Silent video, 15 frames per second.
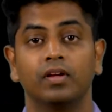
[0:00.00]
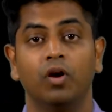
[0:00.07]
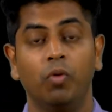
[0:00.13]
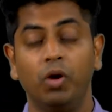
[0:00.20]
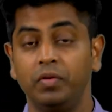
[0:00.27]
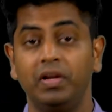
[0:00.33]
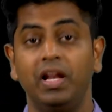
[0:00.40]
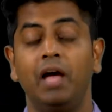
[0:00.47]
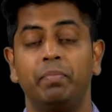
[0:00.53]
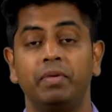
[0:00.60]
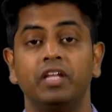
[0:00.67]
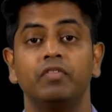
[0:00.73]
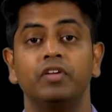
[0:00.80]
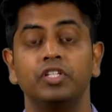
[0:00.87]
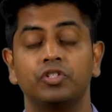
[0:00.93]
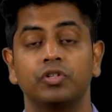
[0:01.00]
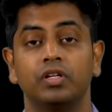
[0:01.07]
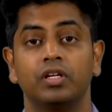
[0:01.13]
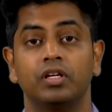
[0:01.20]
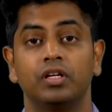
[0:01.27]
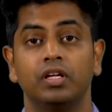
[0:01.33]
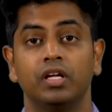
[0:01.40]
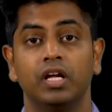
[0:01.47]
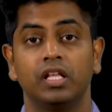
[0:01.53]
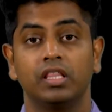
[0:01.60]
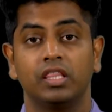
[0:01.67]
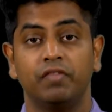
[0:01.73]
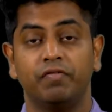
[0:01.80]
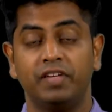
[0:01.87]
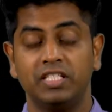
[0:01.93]
What will happen eventually?
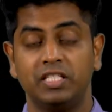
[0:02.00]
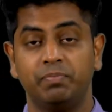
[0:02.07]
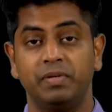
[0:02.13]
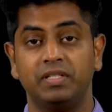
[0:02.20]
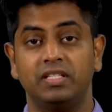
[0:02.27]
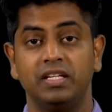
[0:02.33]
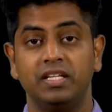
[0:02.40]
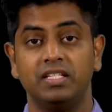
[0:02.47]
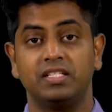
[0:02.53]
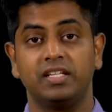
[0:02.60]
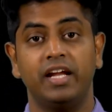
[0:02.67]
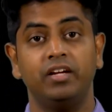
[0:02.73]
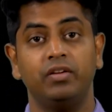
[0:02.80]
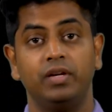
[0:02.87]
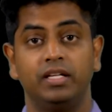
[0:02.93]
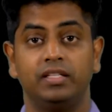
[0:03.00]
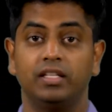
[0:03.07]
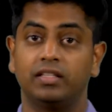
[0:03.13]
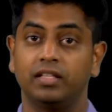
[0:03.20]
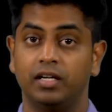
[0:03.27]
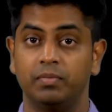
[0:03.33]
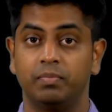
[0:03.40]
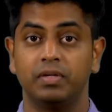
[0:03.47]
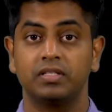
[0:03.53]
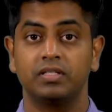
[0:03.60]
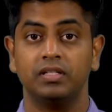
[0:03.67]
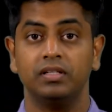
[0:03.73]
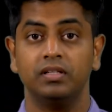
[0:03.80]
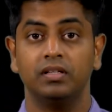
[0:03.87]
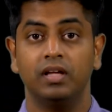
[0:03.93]
The first person is trying to hit the third
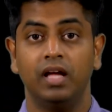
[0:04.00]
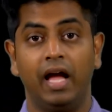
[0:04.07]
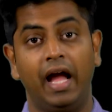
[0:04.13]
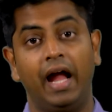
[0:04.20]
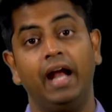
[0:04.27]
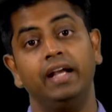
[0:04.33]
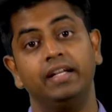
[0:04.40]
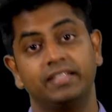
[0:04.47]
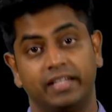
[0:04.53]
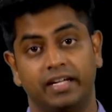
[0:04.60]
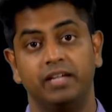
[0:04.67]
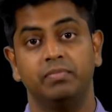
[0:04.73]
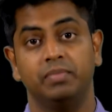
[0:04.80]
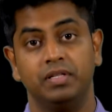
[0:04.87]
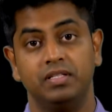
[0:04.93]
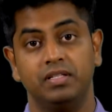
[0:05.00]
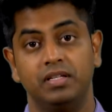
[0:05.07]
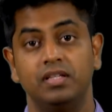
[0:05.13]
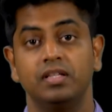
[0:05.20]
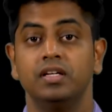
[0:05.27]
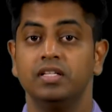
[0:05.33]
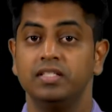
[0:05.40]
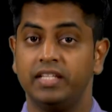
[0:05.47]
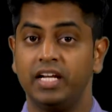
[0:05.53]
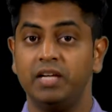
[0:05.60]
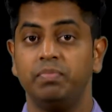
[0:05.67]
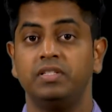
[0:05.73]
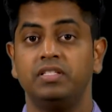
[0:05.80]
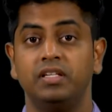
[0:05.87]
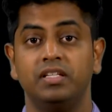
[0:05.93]
person and second person
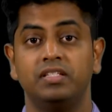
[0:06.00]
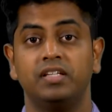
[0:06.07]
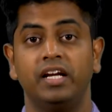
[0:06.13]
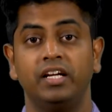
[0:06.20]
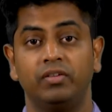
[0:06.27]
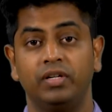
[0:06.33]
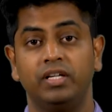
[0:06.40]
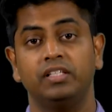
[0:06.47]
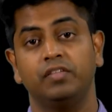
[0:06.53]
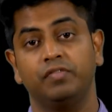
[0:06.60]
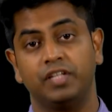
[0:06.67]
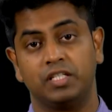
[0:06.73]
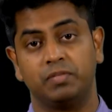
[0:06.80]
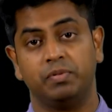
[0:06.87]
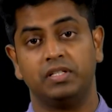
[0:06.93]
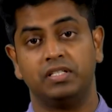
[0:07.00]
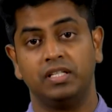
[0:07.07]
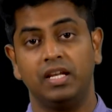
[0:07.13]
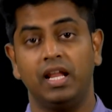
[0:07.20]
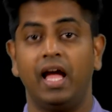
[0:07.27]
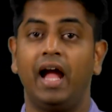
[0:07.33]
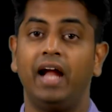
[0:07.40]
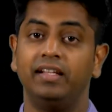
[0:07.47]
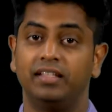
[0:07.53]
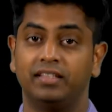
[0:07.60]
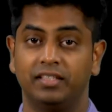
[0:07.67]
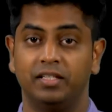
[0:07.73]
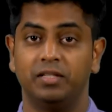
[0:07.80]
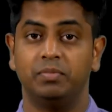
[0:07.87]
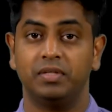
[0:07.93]
is trying to hit the first person and the
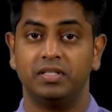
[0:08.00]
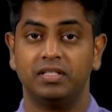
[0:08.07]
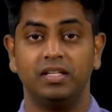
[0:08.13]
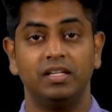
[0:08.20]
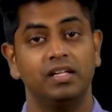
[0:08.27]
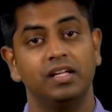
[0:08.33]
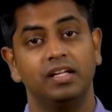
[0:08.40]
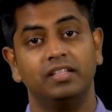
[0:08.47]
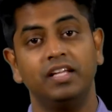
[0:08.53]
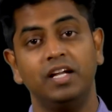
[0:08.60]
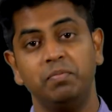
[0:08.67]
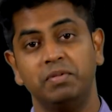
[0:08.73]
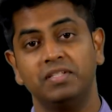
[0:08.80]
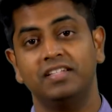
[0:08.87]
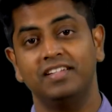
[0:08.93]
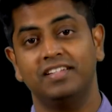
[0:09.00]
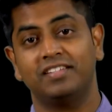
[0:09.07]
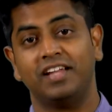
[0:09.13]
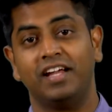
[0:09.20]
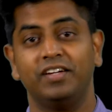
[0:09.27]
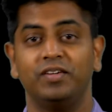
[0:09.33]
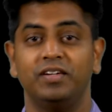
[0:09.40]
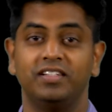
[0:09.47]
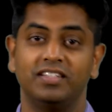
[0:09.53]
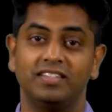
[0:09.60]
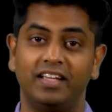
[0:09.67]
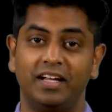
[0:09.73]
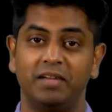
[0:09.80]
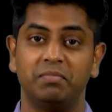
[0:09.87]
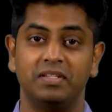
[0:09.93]
third person is trying to hit the
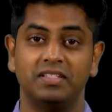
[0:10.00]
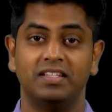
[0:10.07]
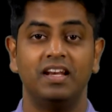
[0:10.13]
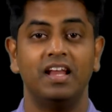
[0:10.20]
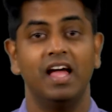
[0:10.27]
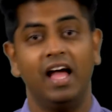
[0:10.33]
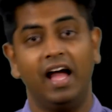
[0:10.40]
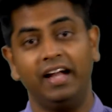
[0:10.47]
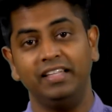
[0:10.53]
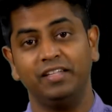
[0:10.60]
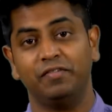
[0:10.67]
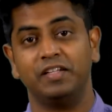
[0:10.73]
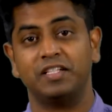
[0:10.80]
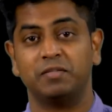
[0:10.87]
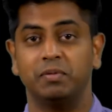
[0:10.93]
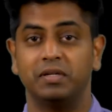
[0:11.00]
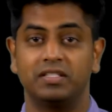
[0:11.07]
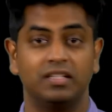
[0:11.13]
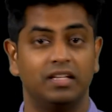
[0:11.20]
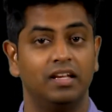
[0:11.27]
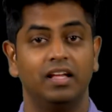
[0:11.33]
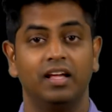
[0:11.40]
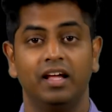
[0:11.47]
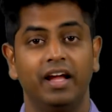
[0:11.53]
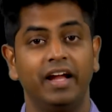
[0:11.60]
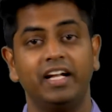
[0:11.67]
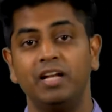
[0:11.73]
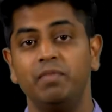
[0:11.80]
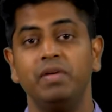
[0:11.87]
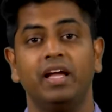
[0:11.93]
second person and the first person.
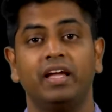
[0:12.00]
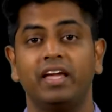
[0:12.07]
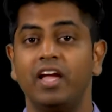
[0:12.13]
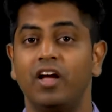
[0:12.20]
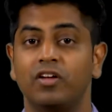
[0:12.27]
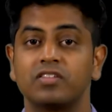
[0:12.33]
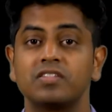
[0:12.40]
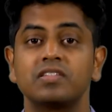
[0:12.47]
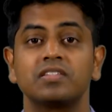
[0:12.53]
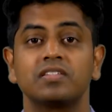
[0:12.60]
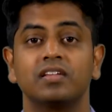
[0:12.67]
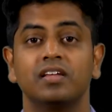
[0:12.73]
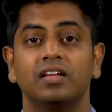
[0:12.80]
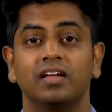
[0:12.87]
It will be a chaos.